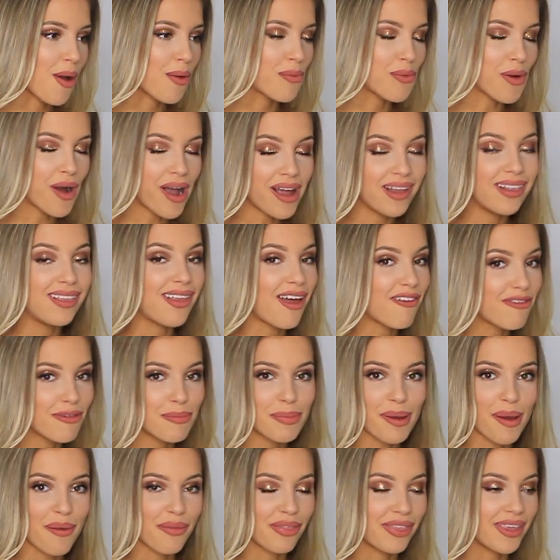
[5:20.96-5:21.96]
what I love
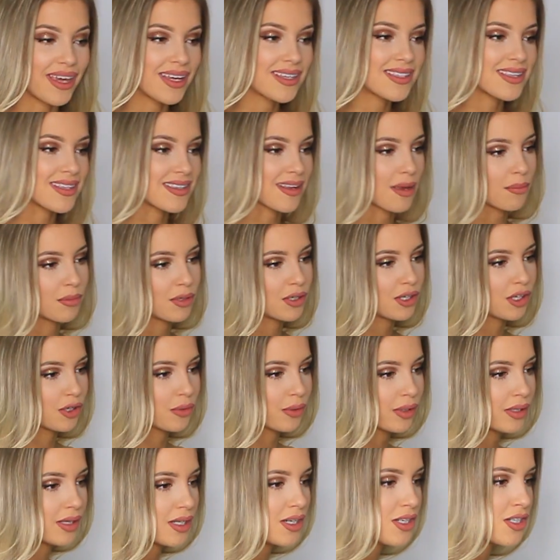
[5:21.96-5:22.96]
about this is I'm going to
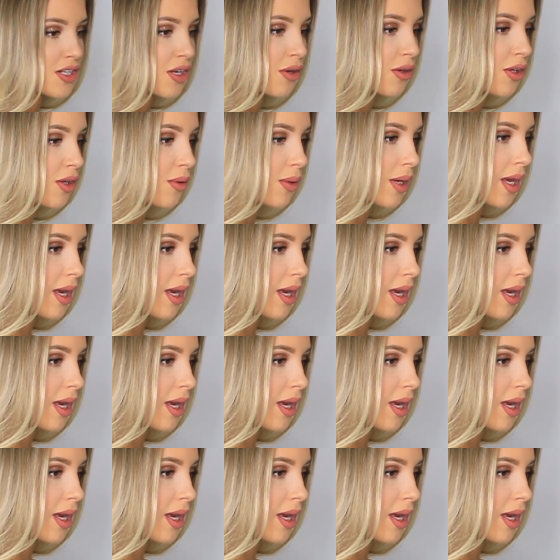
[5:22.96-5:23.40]
quickly show you